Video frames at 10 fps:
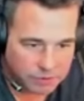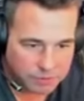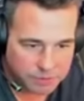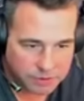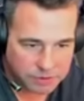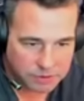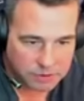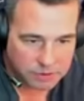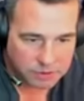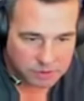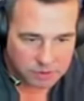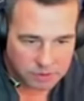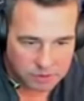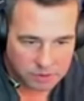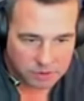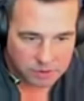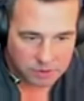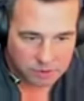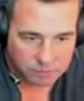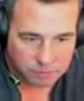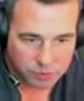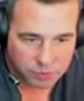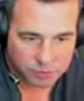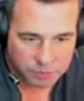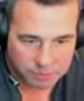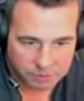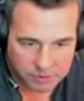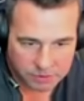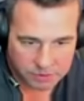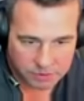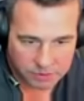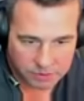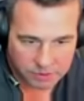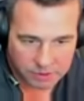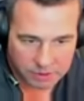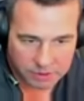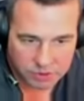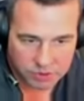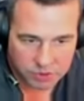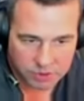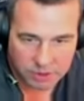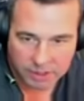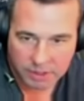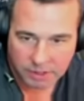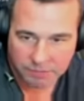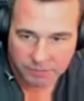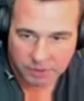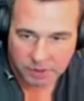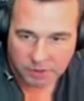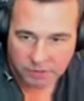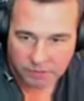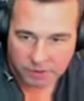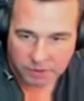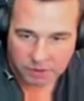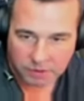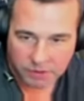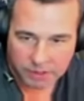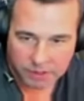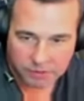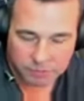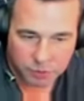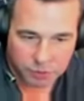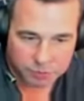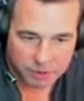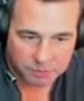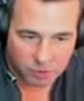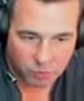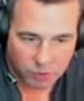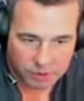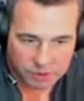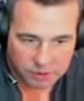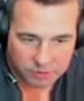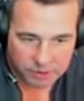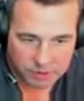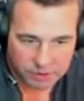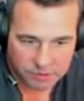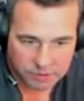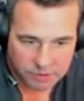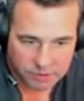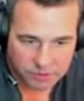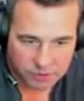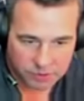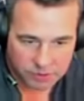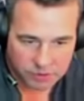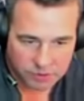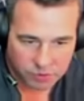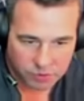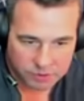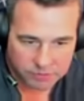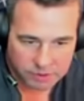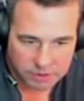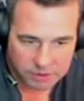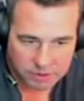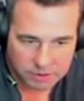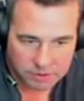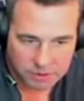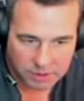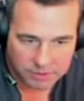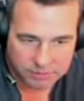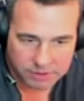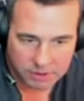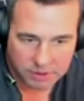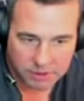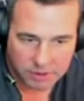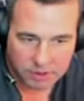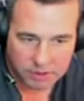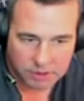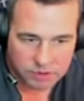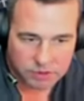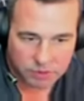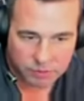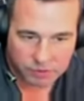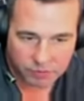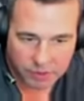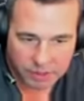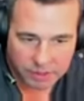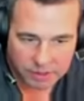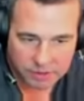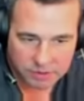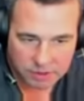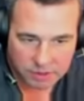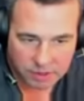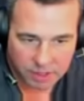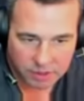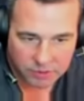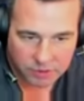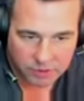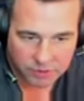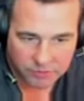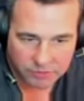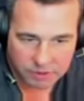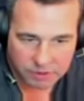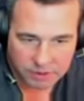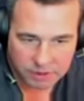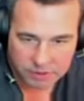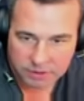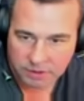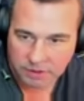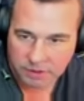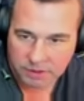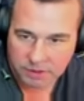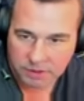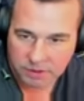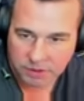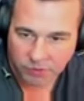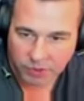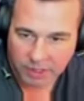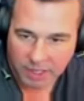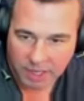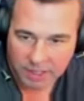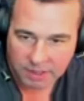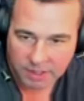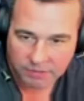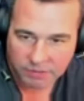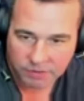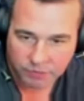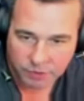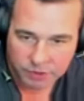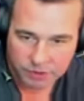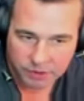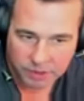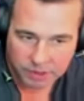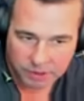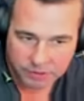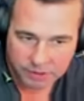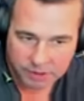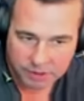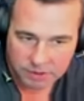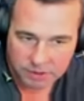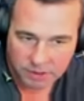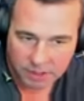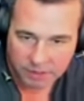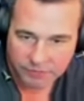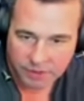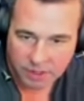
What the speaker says: We'll put the boost pump is already on. It should light up, right? Boost pump 1, right? So this is the crossfeed and this is the left side. You start with the right, I guess. I don't know if it necessarily needs the right and left before start. It looks like just the left.